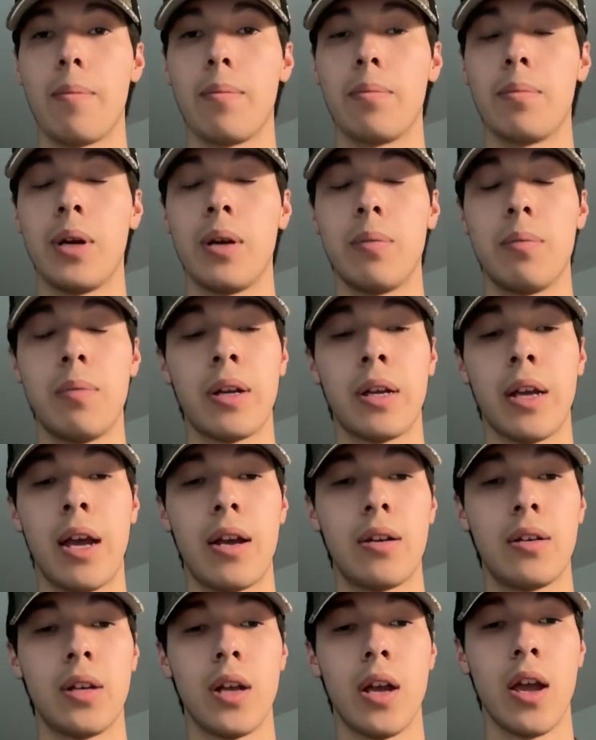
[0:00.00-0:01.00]
But
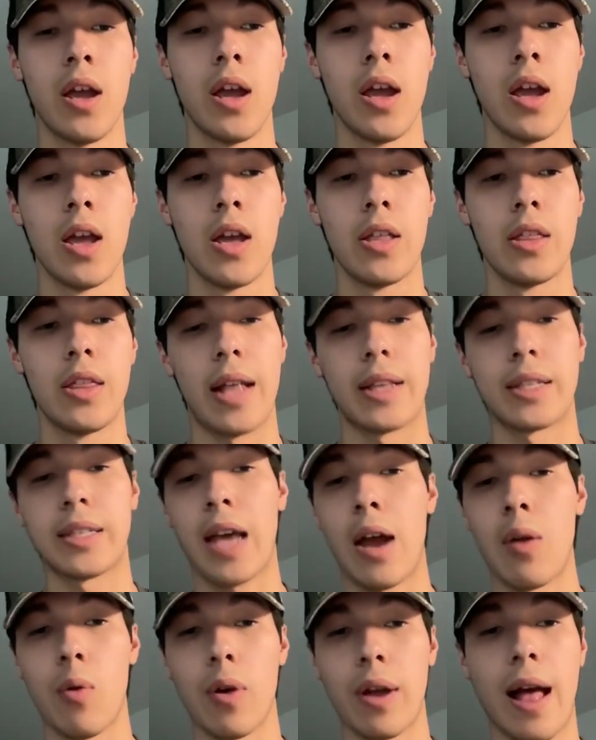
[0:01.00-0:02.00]
again, that's
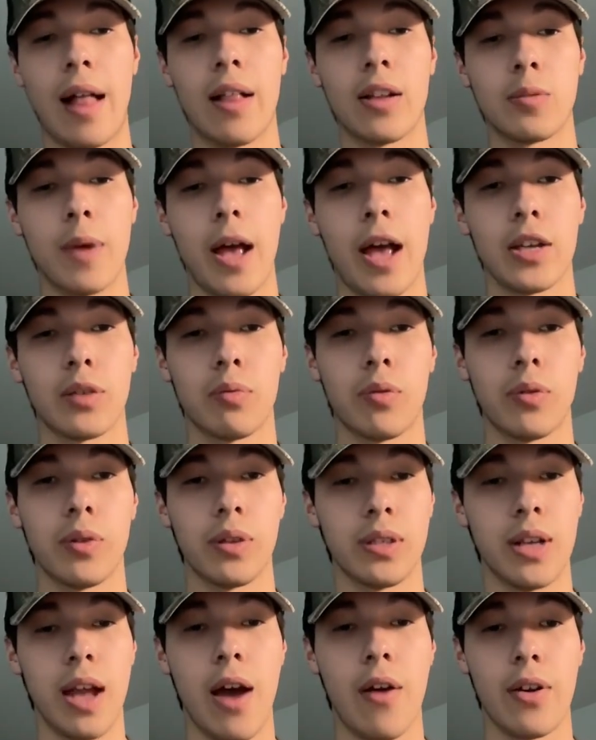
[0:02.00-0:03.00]
kind of what college basketball
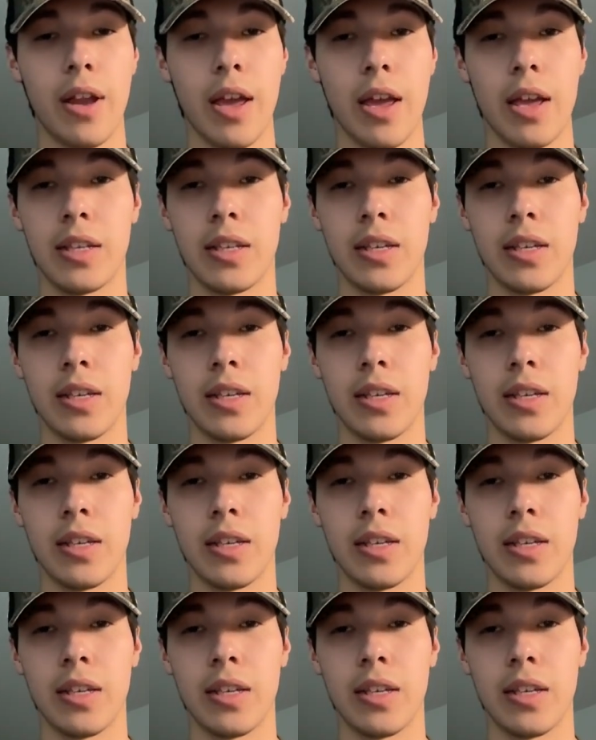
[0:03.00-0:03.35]
is nowadays.